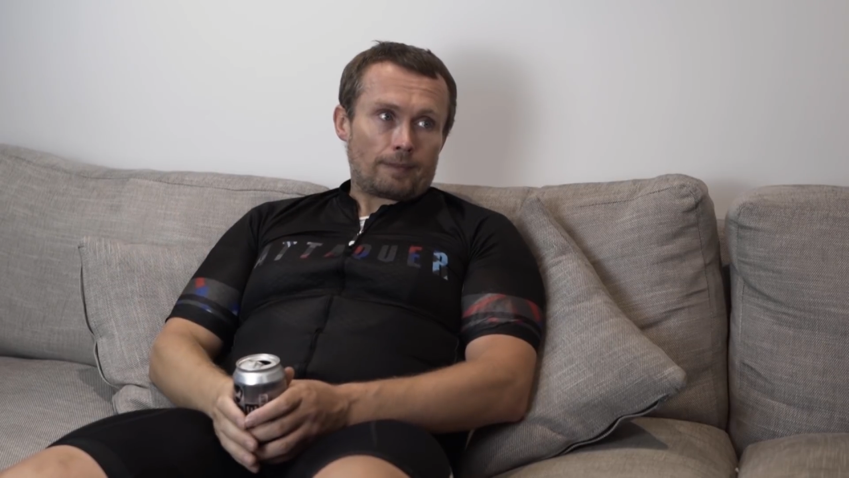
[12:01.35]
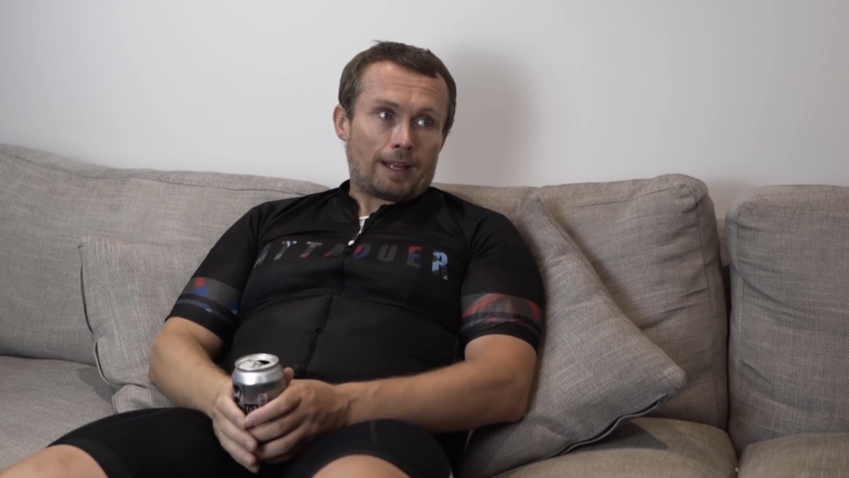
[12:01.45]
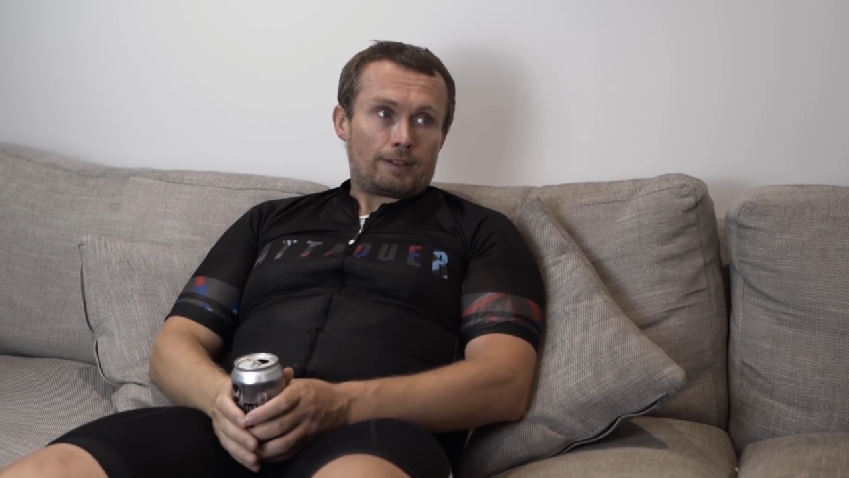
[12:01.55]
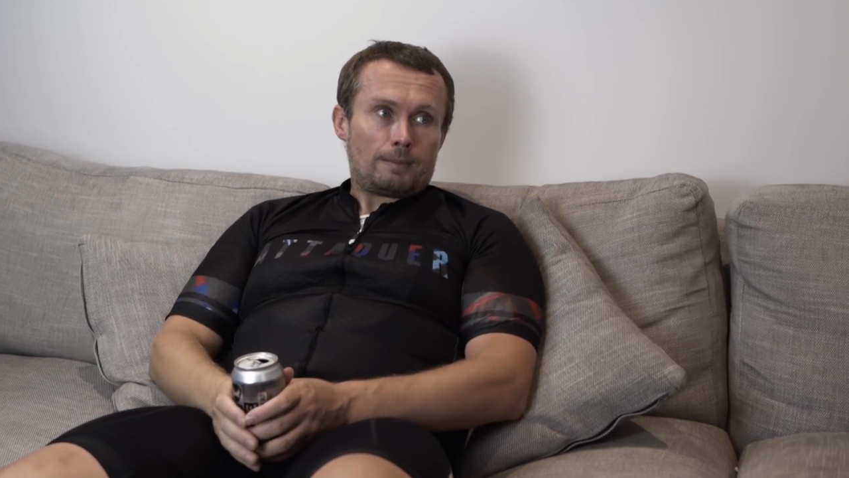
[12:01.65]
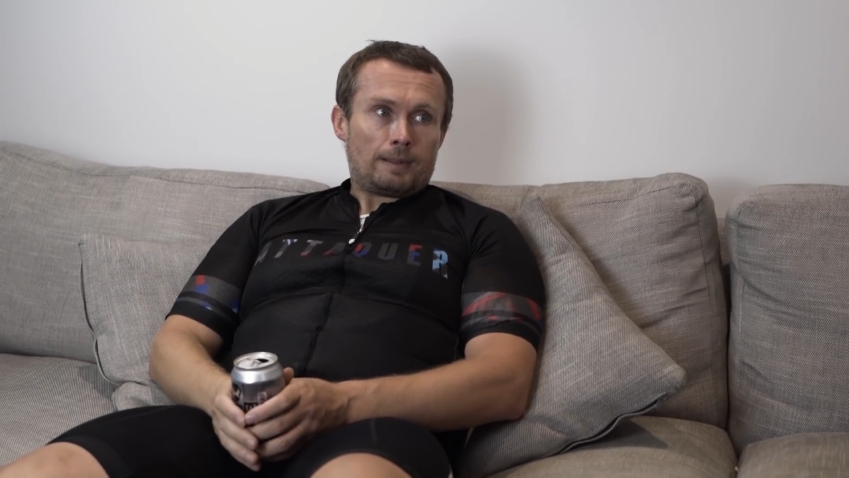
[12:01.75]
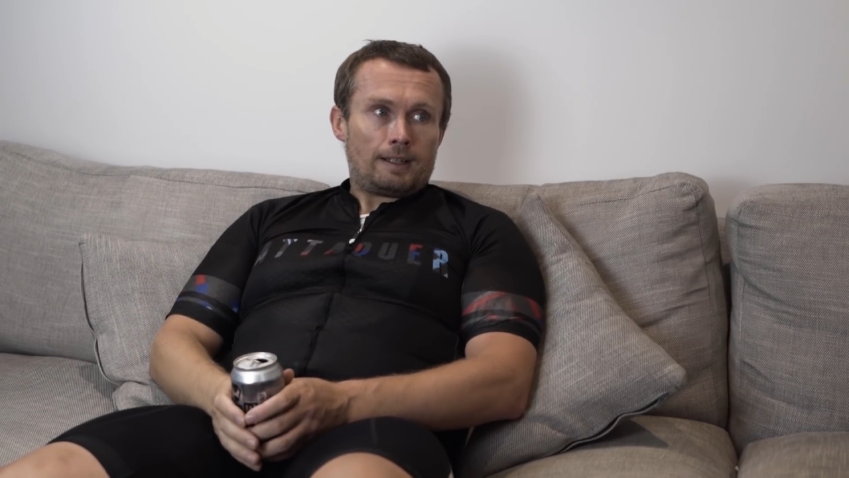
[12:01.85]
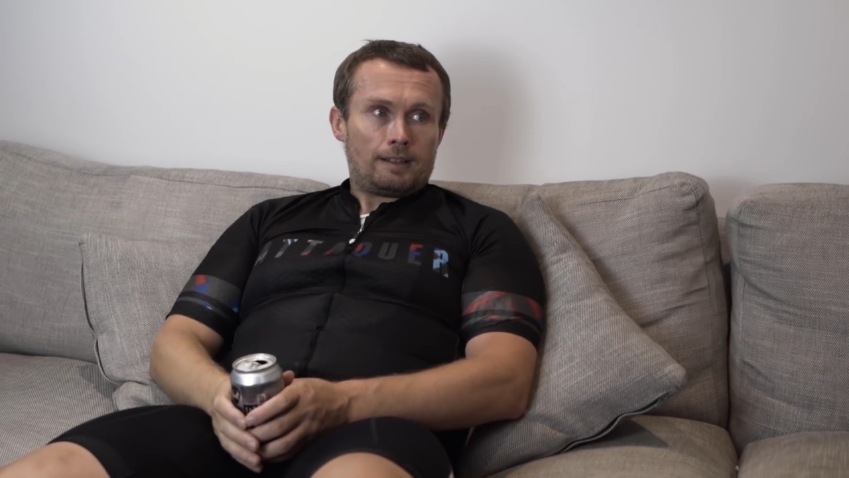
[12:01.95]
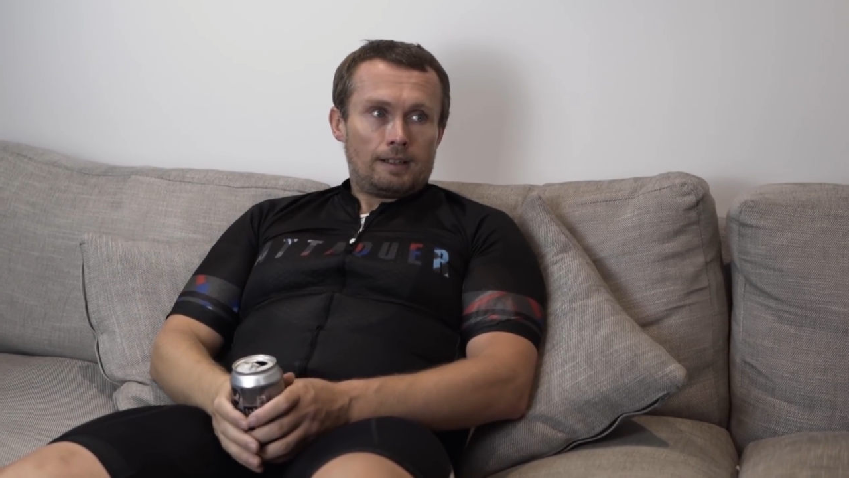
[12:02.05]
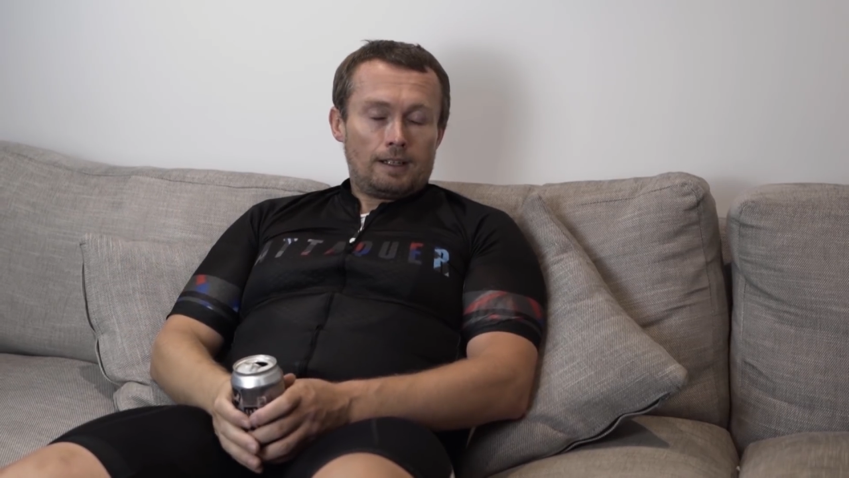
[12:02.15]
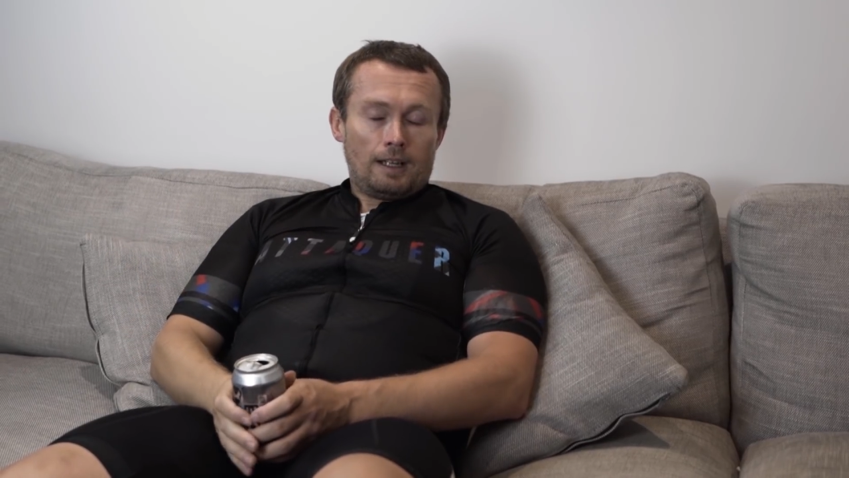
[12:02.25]
FTP,
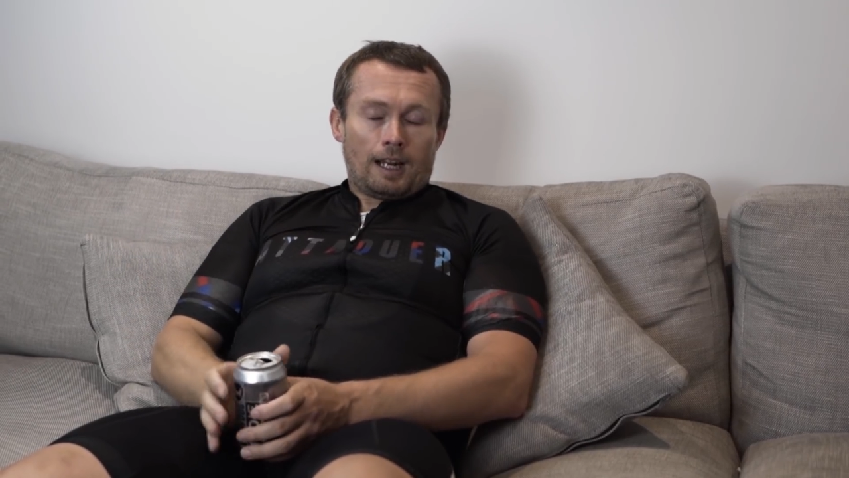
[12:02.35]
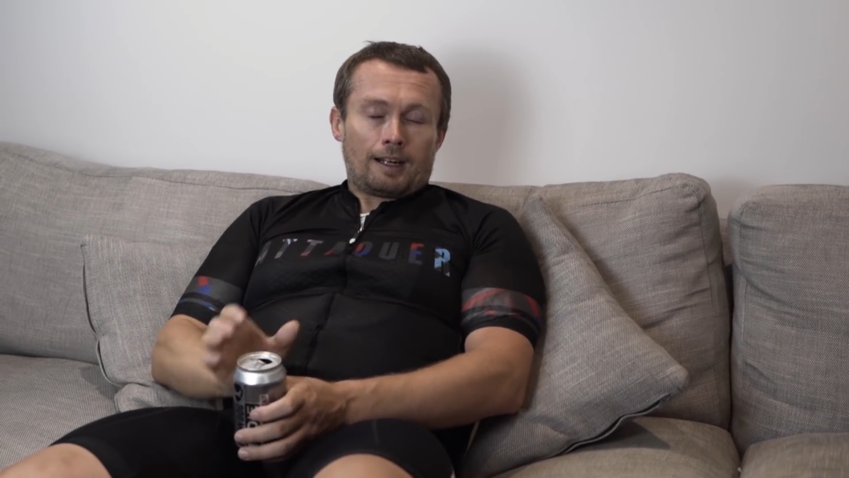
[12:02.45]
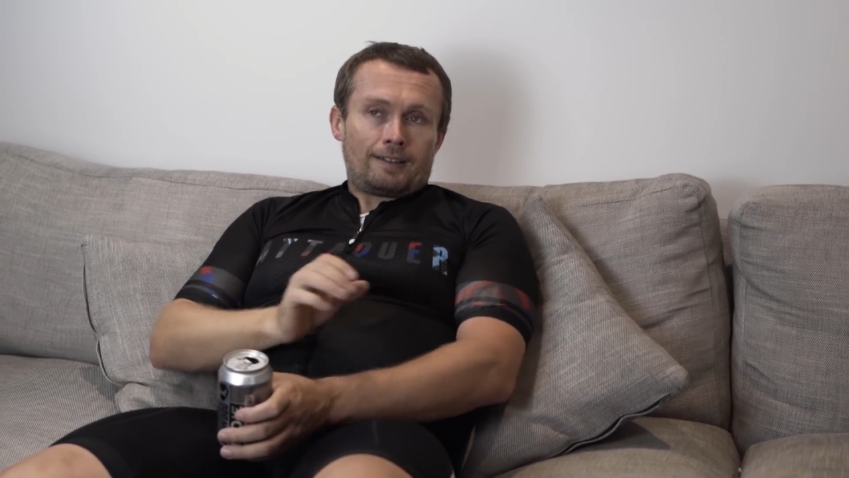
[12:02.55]
and I